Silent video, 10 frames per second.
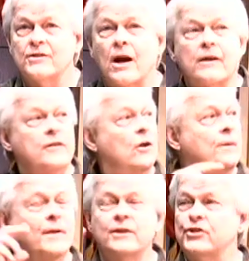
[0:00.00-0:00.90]
Zarda, the
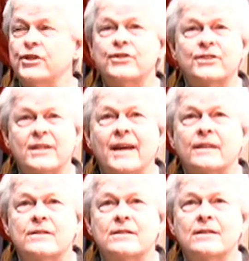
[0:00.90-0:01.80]
only place she
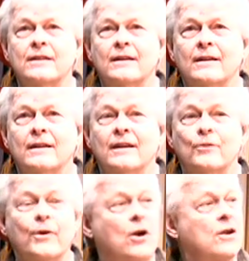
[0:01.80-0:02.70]
sits
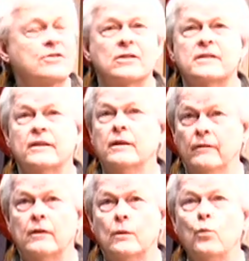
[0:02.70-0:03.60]
in rehearsal is
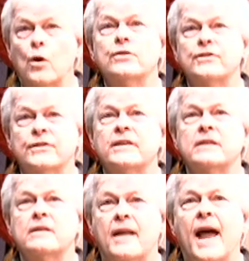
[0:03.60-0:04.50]
in the worst
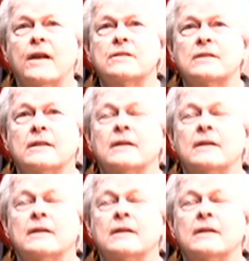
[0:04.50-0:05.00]
seats in the house.